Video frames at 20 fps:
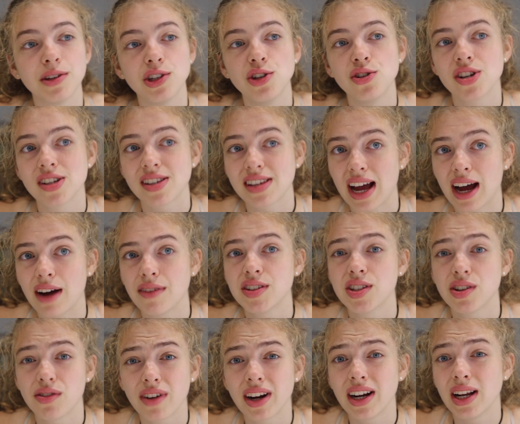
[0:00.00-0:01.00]
You just have
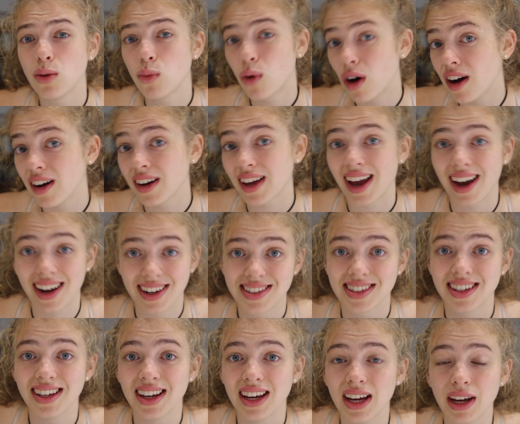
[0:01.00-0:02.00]
to really work at
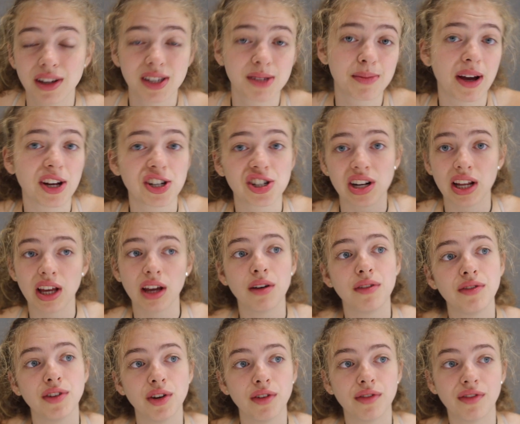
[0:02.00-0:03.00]
it, especially
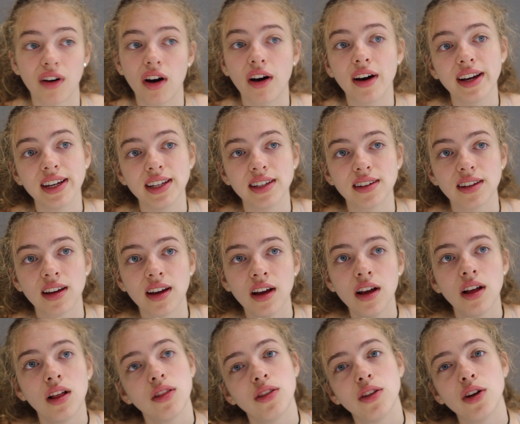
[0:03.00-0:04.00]
if you find
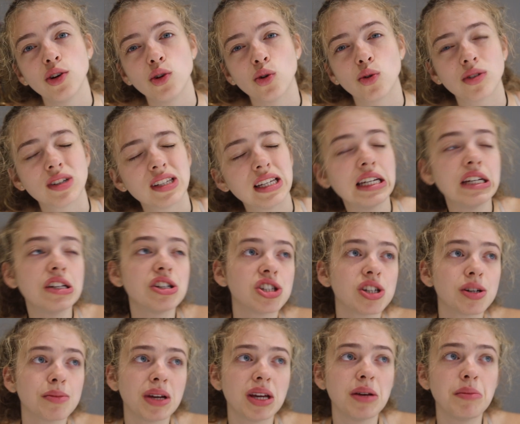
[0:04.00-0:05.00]
that your
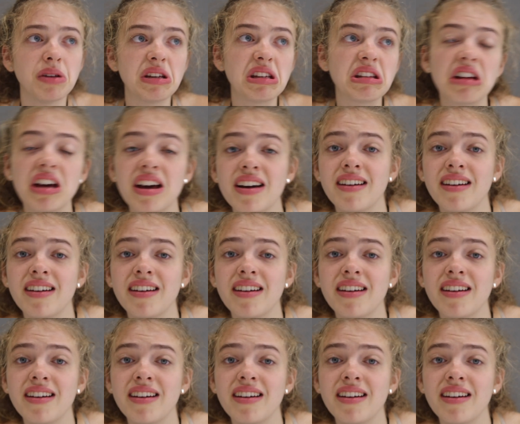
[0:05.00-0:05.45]
teacher maybe